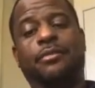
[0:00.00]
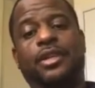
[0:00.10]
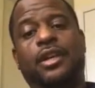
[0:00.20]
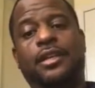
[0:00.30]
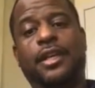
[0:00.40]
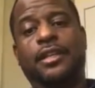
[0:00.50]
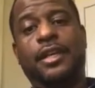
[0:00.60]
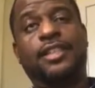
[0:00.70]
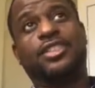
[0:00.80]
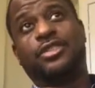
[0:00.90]
Beyond
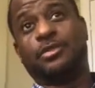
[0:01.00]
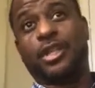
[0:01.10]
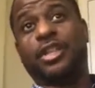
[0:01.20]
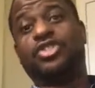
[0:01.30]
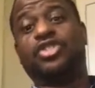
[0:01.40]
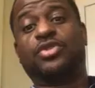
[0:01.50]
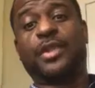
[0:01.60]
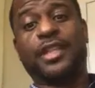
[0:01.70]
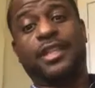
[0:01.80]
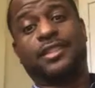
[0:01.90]
that, actually it's going to be
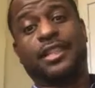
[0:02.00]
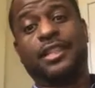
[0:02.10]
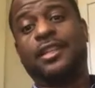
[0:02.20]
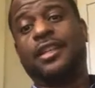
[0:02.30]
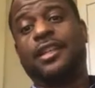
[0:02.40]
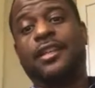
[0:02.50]
120 days late.